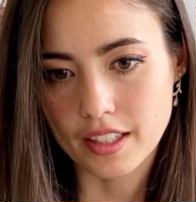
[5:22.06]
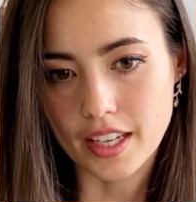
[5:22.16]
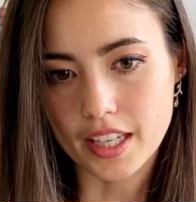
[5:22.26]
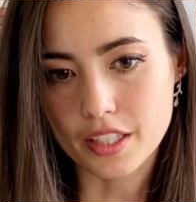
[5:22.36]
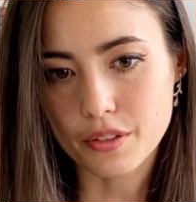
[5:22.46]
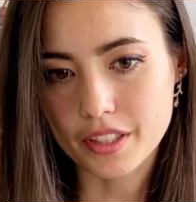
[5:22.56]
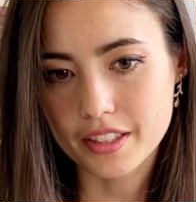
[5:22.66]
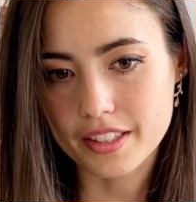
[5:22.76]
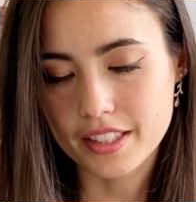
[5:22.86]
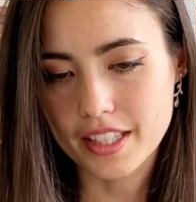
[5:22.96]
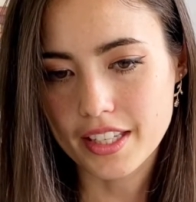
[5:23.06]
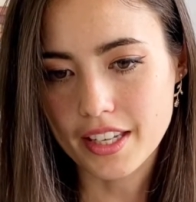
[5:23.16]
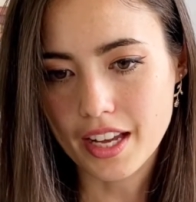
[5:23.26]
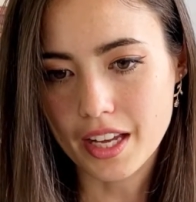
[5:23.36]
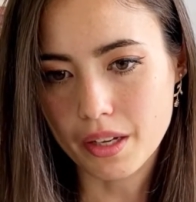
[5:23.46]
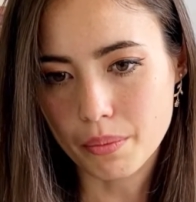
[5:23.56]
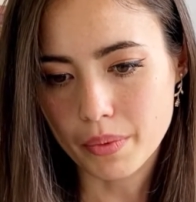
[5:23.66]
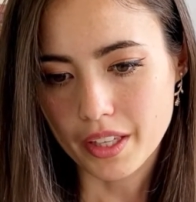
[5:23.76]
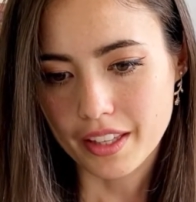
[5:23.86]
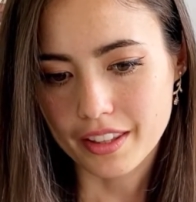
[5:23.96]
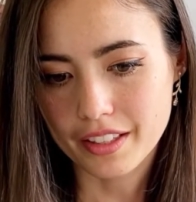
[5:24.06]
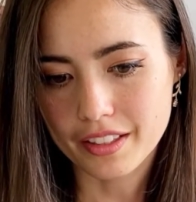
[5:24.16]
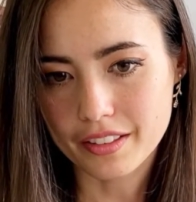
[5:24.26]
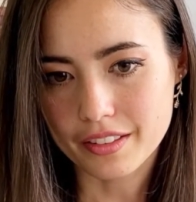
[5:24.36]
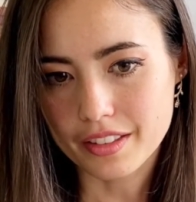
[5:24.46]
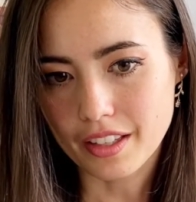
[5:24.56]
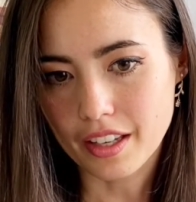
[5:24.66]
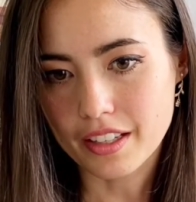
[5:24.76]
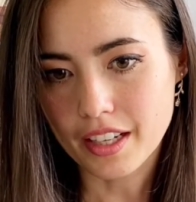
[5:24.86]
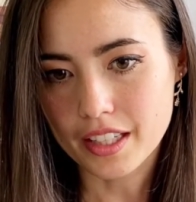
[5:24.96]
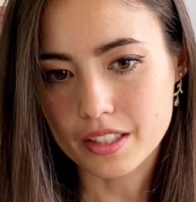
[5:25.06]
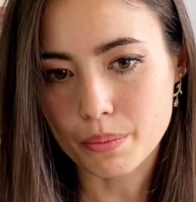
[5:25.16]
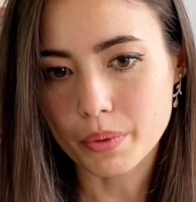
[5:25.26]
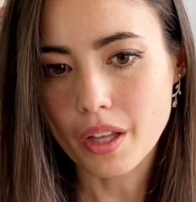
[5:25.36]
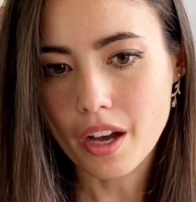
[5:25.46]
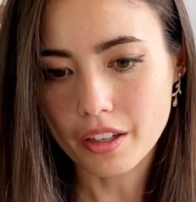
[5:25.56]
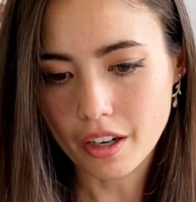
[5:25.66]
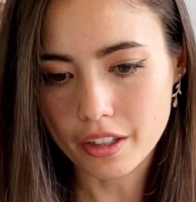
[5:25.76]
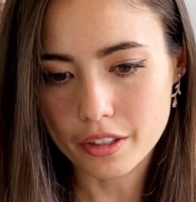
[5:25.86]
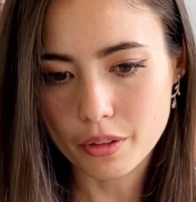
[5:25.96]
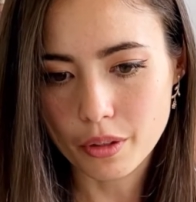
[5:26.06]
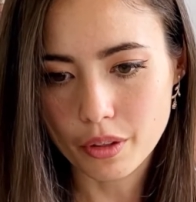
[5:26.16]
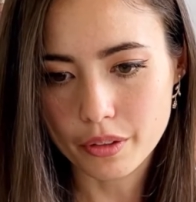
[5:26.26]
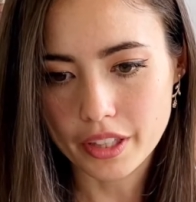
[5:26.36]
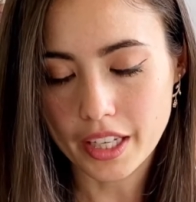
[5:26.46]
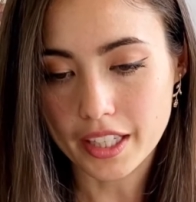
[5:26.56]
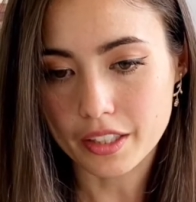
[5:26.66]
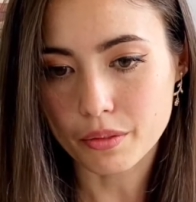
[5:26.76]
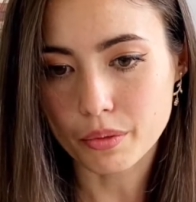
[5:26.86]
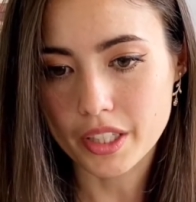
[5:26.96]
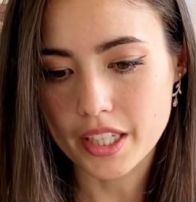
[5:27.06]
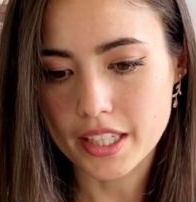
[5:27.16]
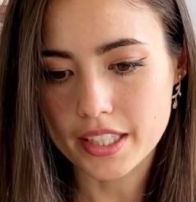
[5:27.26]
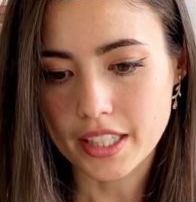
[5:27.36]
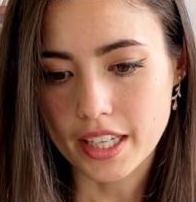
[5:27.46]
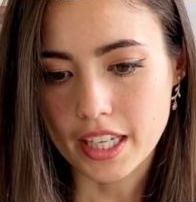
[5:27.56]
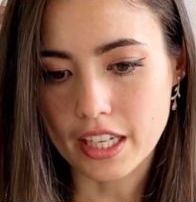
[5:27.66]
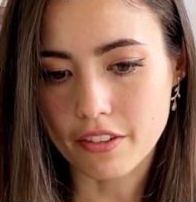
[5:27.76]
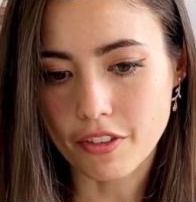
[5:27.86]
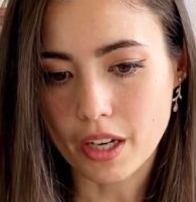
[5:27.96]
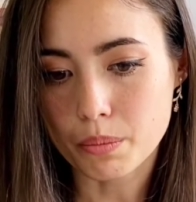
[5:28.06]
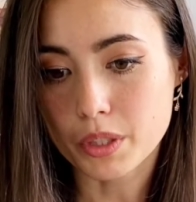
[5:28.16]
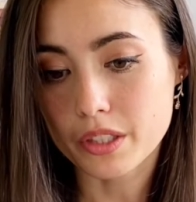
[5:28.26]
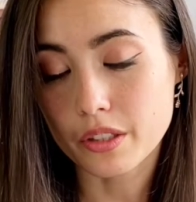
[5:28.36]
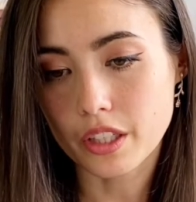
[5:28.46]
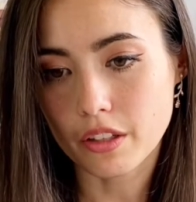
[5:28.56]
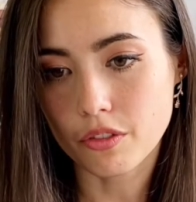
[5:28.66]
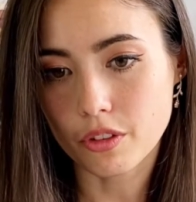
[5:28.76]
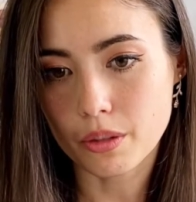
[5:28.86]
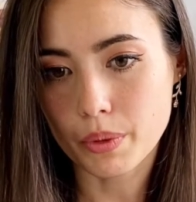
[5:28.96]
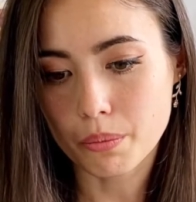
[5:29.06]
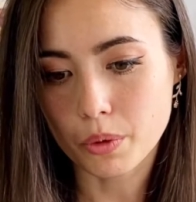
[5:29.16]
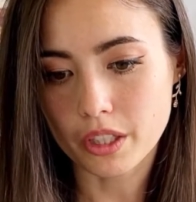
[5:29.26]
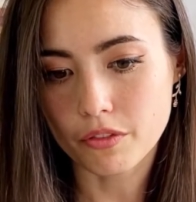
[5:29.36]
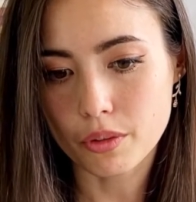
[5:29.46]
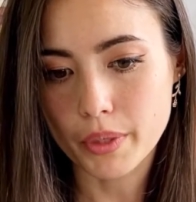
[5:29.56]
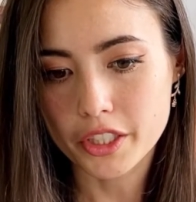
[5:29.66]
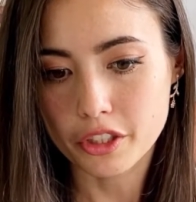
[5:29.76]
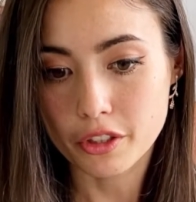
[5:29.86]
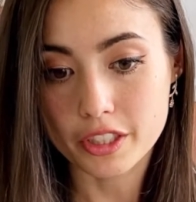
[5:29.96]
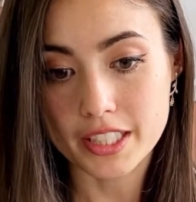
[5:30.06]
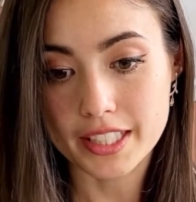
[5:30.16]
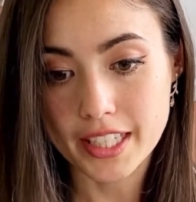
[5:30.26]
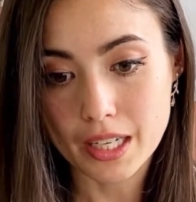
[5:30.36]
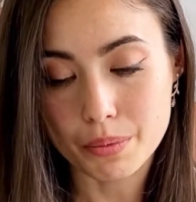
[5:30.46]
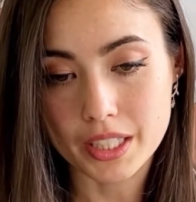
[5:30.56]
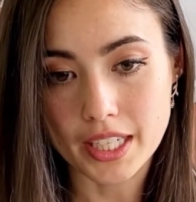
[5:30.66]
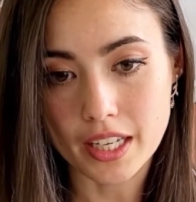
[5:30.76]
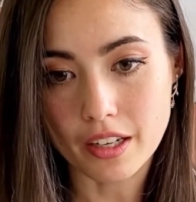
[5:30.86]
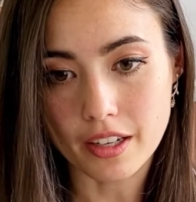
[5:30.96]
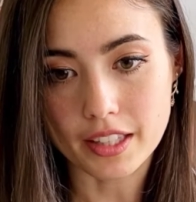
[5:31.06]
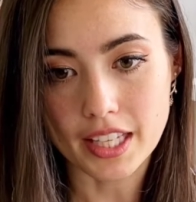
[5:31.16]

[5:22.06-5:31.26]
And you can see there's a nice blog article that I can read if I'm just looking for a bit more information or to stay up to date on the